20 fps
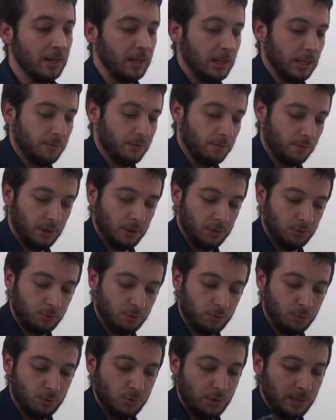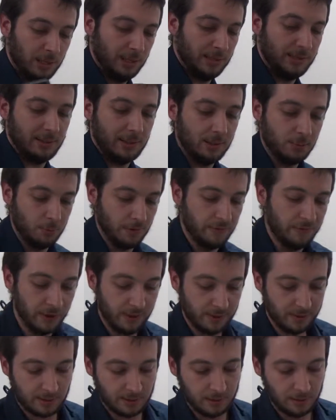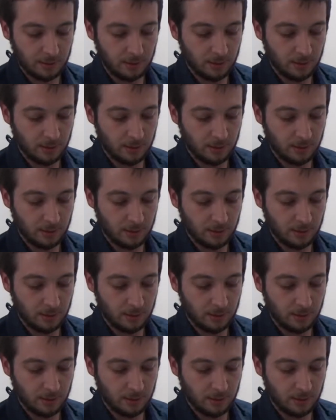If you want to do it reverse,